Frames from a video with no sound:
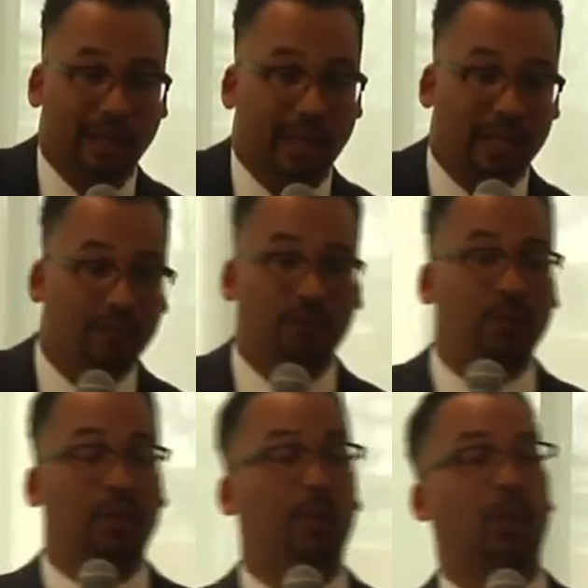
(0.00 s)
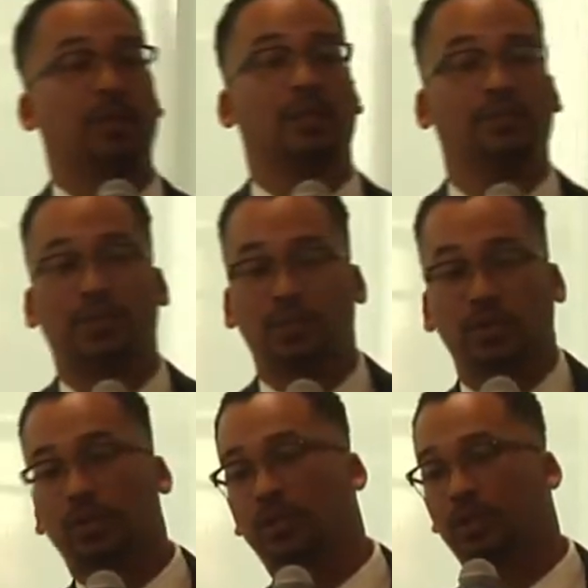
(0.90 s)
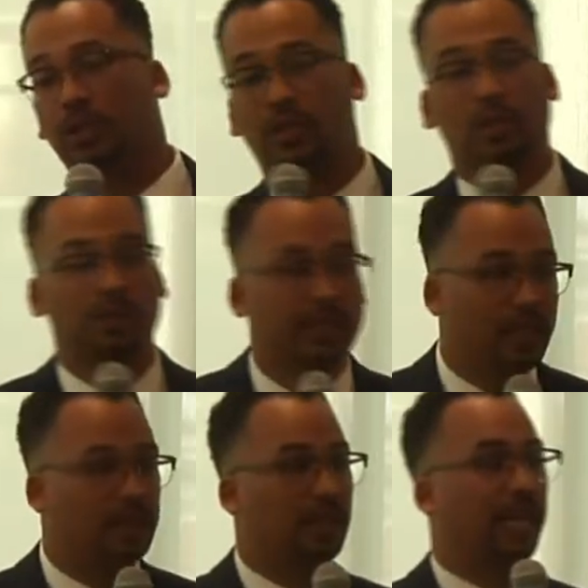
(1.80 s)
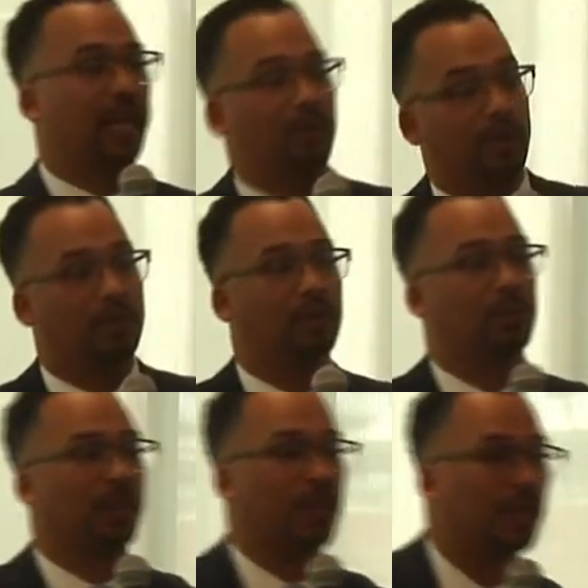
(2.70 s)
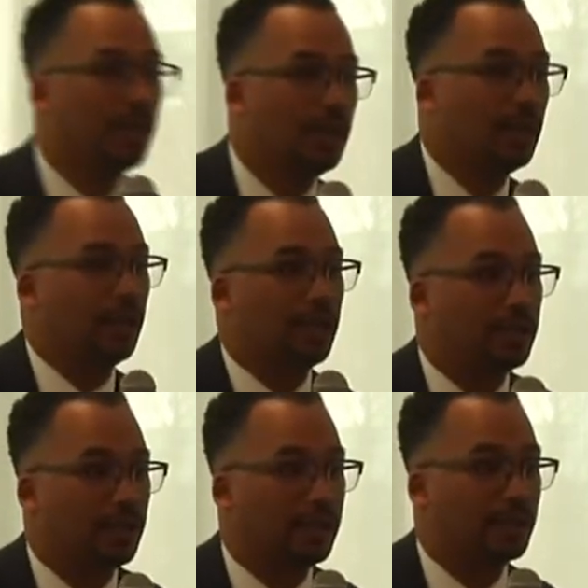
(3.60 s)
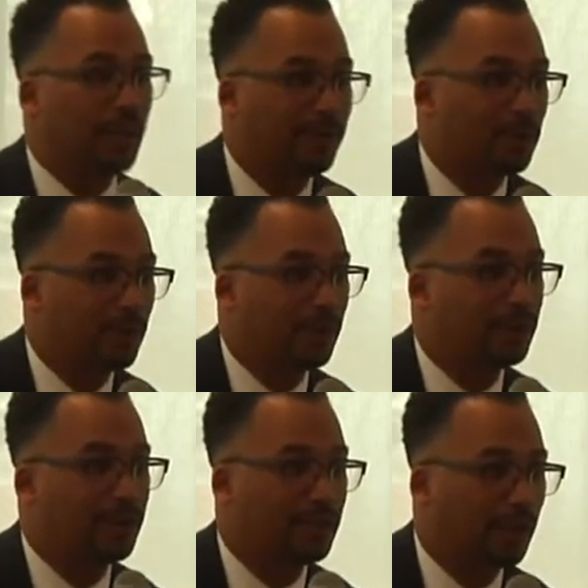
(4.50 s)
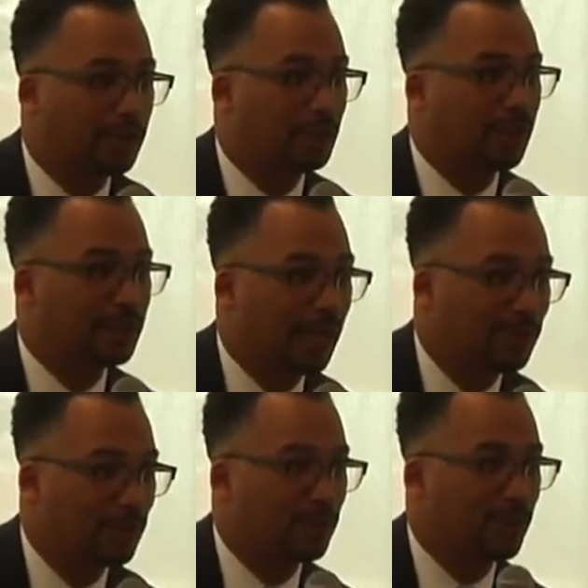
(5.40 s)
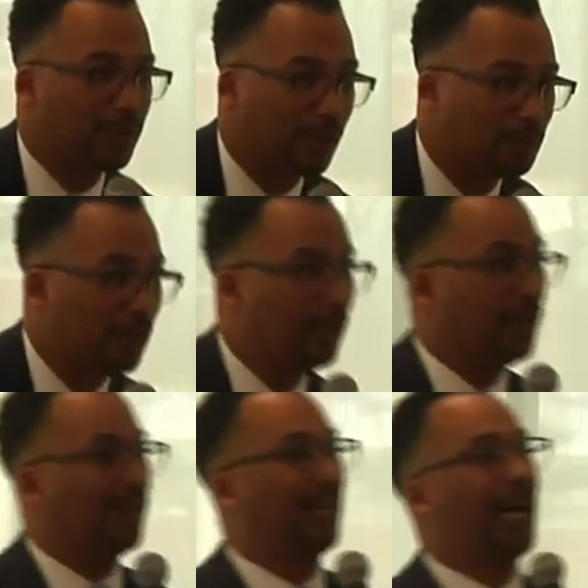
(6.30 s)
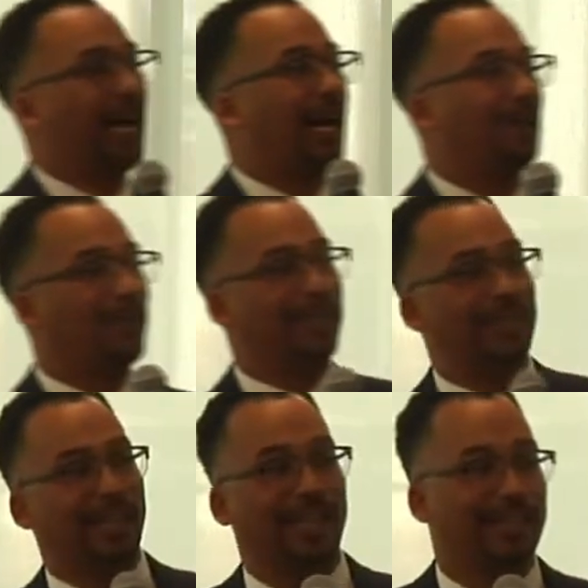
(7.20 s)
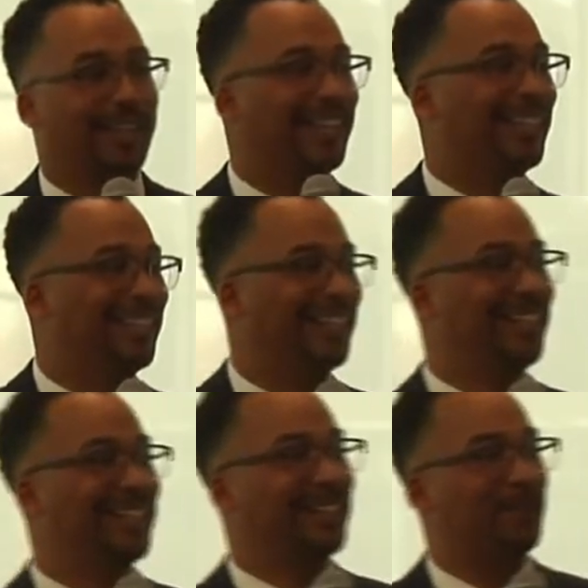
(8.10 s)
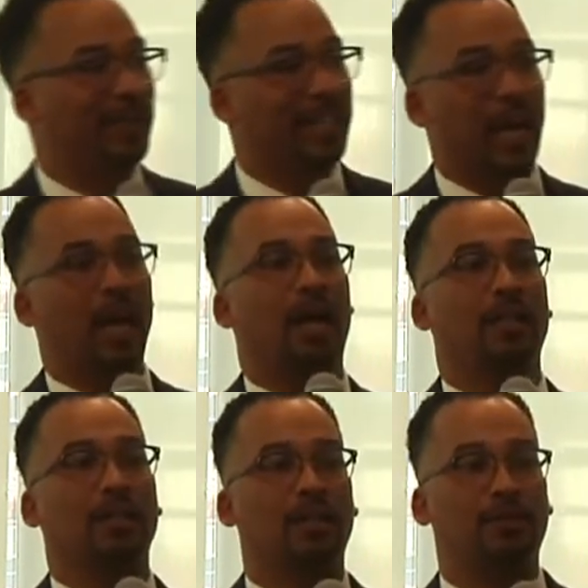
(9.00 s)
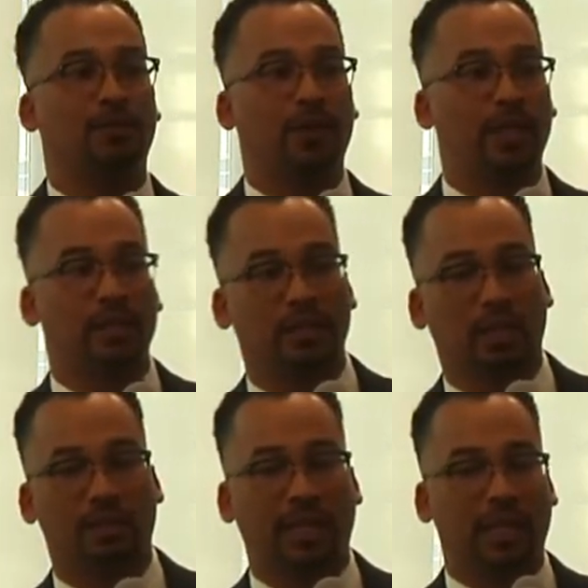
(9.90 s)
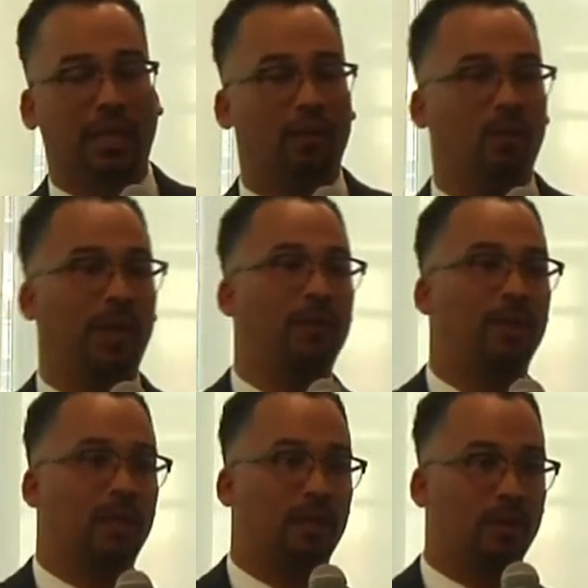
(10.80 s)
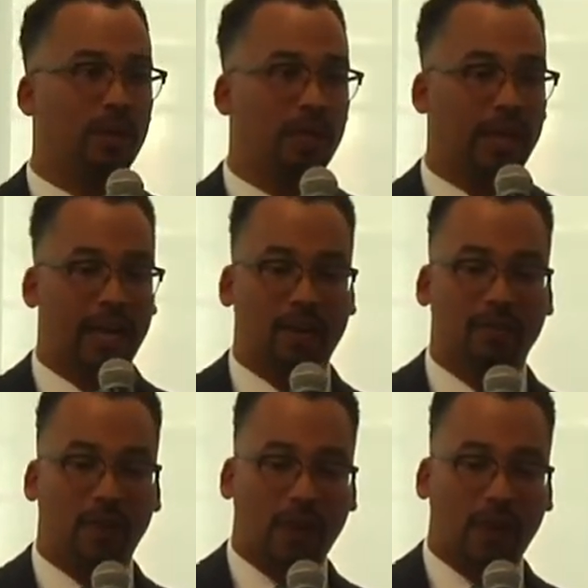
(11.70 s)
I never knew the importance of it until George started slowing me down. I was like, hey, what are you doing with your money? Did you get some life insurance? And he talks about his life insurance. He talks about, we get to that. But now, 40 years old, I'm like, okay, well, wait a minute. We need to have